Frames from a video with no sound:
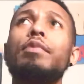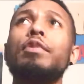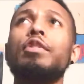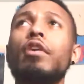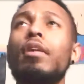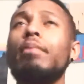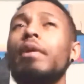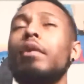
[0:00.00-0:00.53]
we're
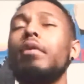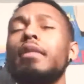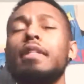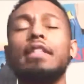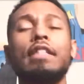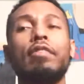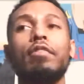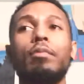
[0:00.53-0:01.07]
talking about all this
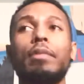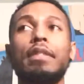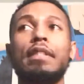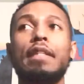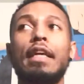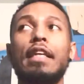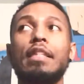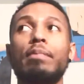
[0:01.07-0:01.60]
stuff with
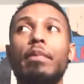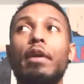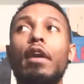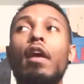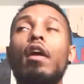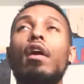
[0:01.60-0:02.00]
mistakes, but